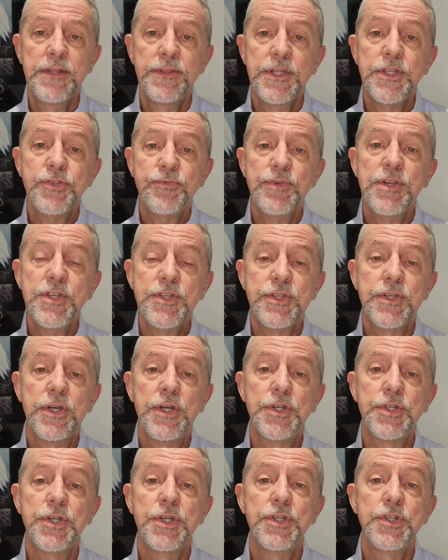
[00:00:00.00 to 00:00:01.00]
This
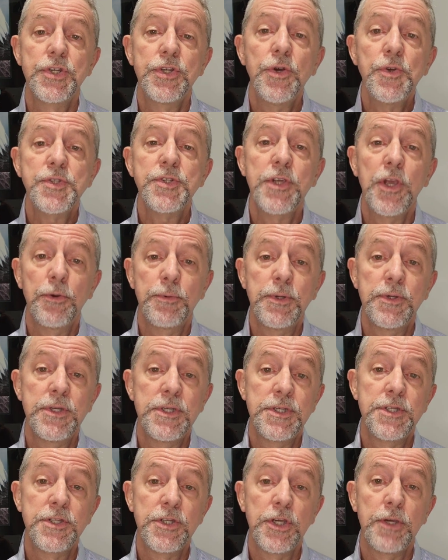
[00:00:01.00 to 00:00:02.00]
research should also help you to
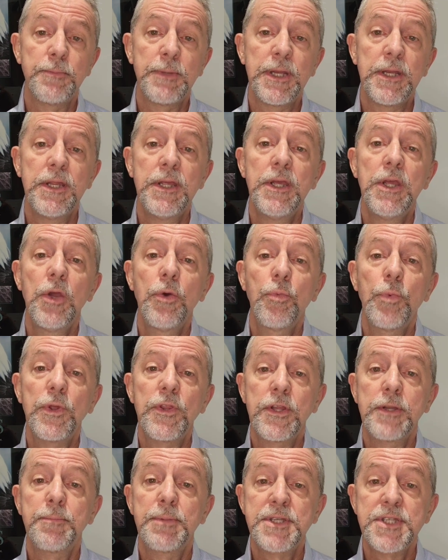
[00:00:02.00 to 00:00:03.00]
determine
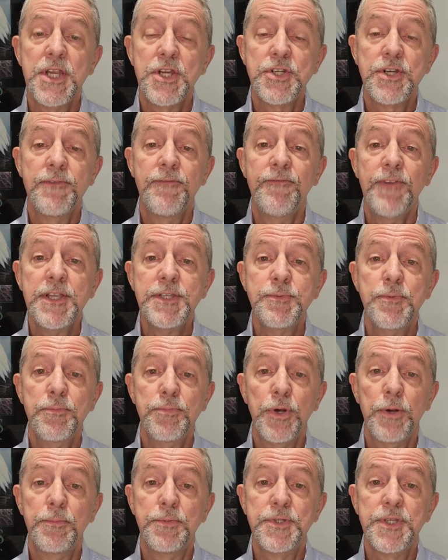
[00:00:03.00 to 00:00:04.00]
whether the potential investment
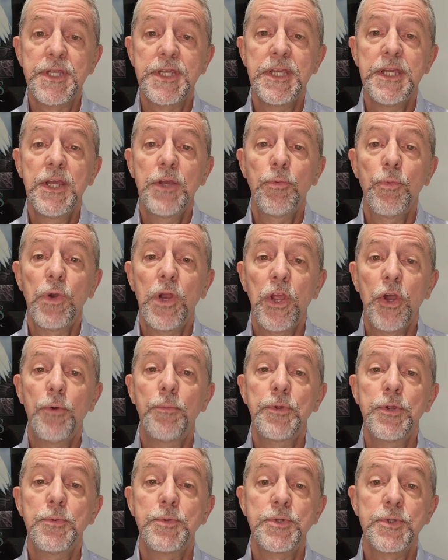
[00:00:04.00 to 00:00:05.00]
property will
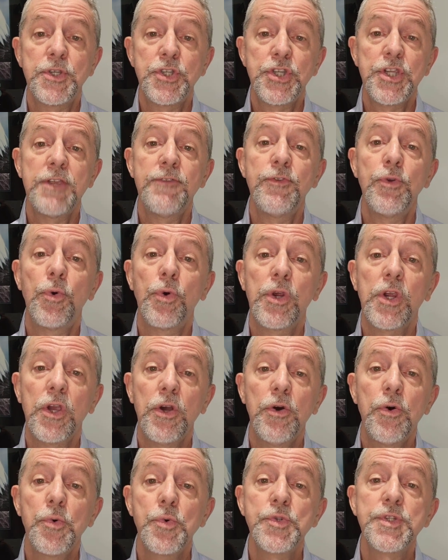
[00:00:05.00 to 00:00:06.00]
help you to achieve your
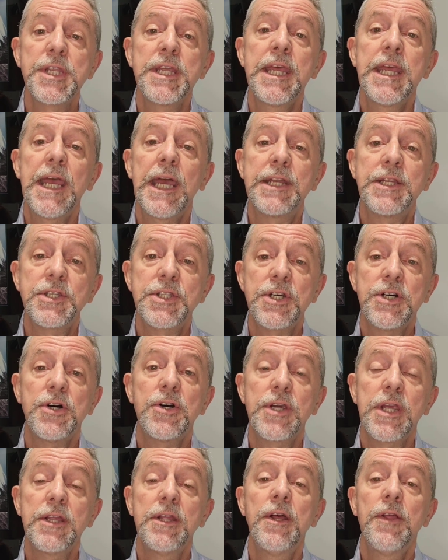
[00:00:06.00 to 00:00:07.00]
goals and
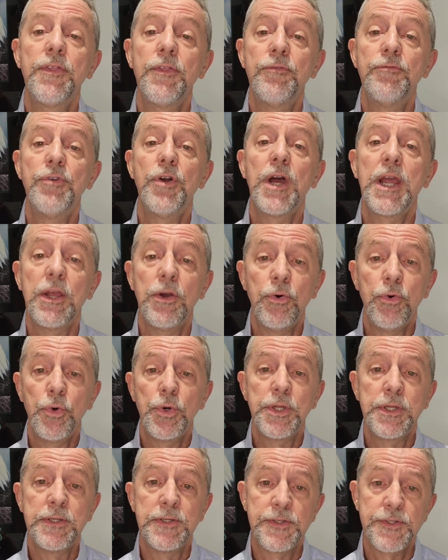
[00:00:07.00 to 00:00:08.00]
target the right
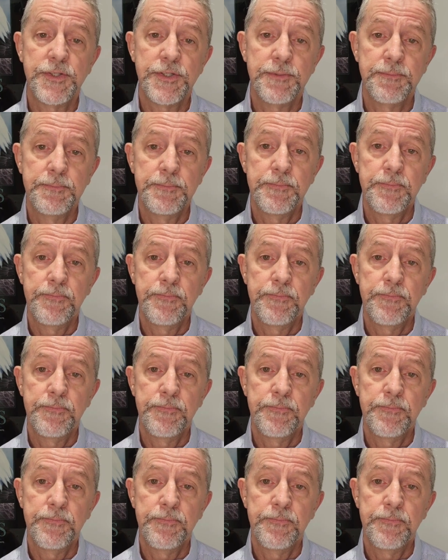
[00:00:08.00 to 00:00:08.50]
audience.